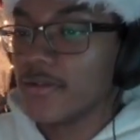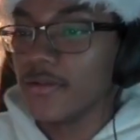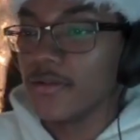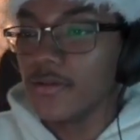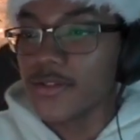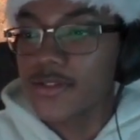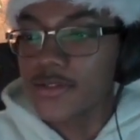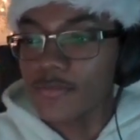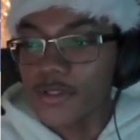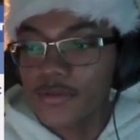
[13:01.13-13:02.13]
needs to
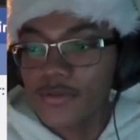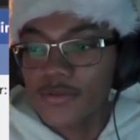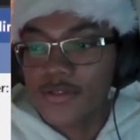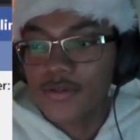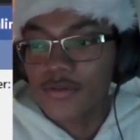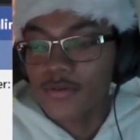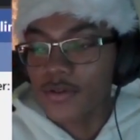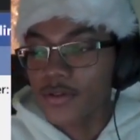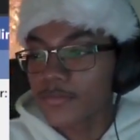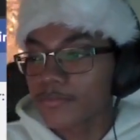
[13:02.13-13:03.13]
make to the
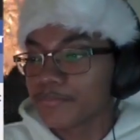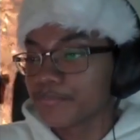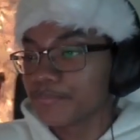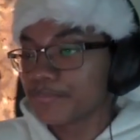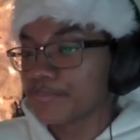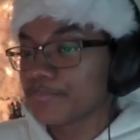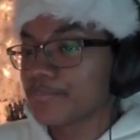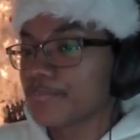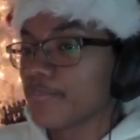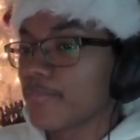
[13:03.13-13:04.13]
store?
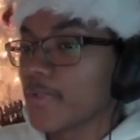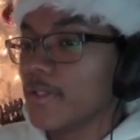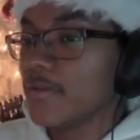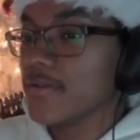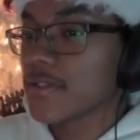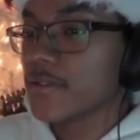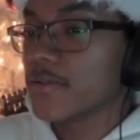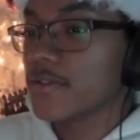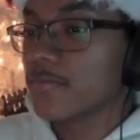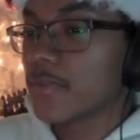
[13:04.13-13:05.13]
He needs
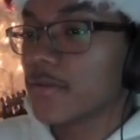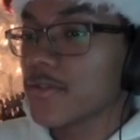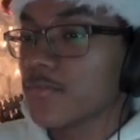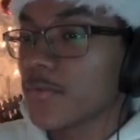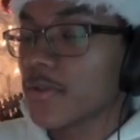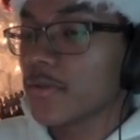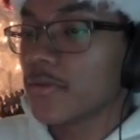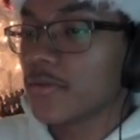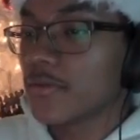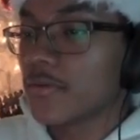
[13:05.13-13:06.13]
13 bottles of water.
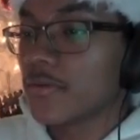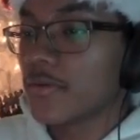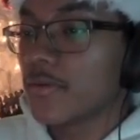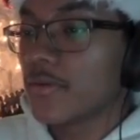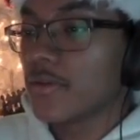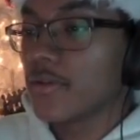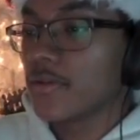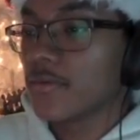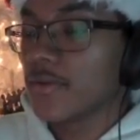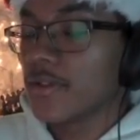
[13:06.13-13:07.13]
Can
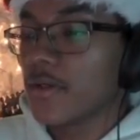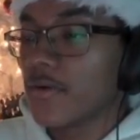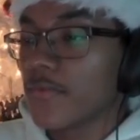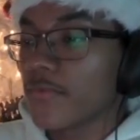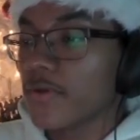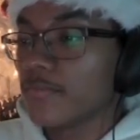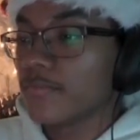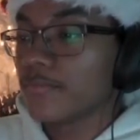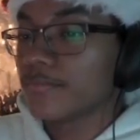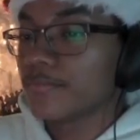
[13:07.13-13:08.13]
only carry three.
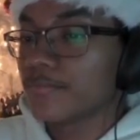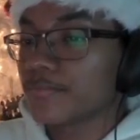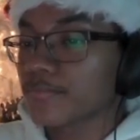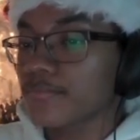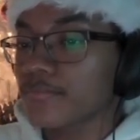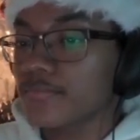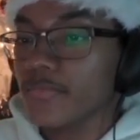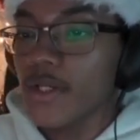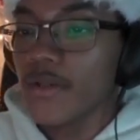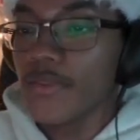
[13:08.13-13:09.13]

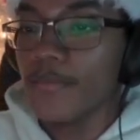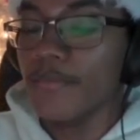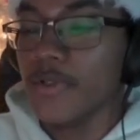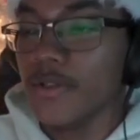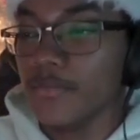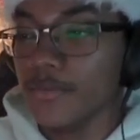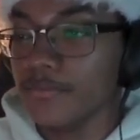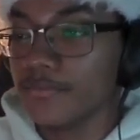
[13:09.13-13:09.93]
The minimum.